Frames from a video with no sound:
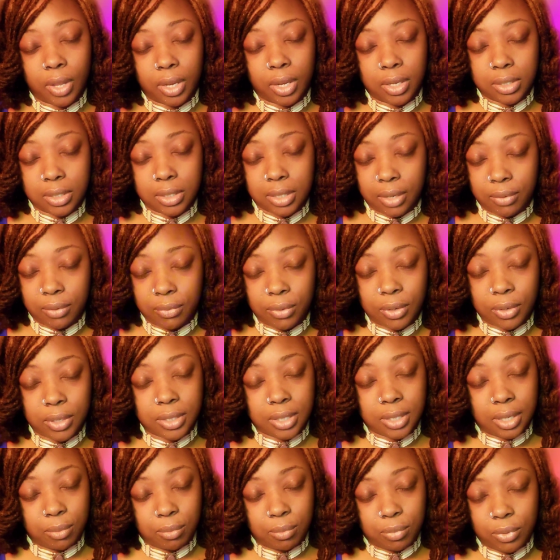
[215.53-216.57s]
say, for
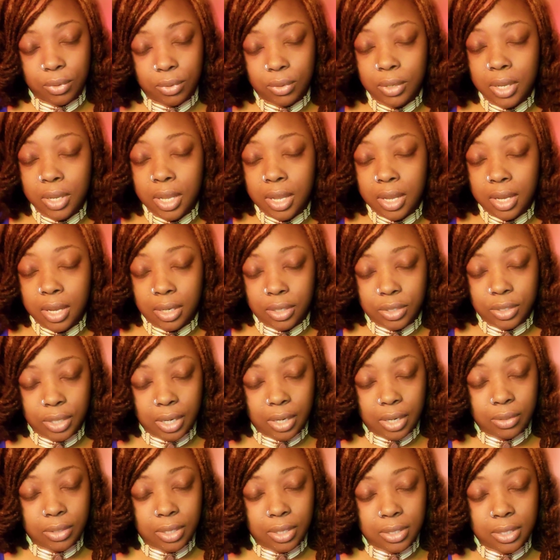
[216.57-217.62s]
example, a
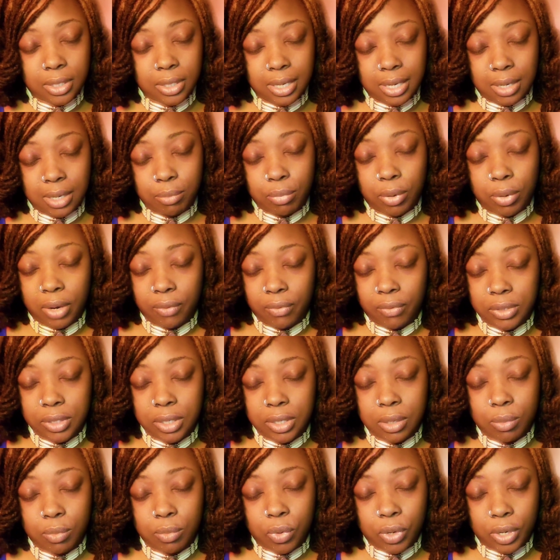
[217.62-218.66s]
child doesn't eat breakfast in
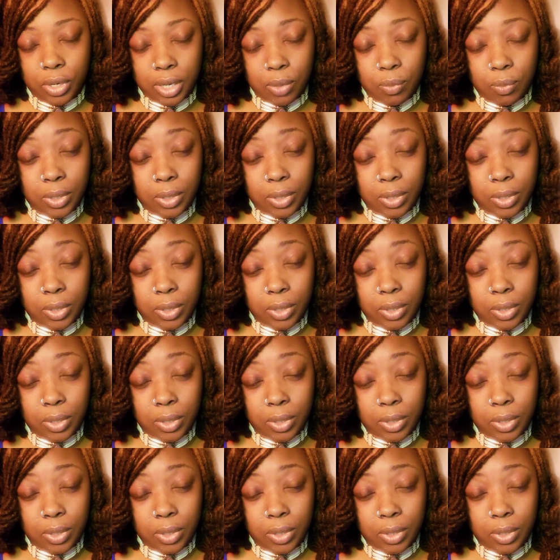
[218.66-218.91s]
the morning.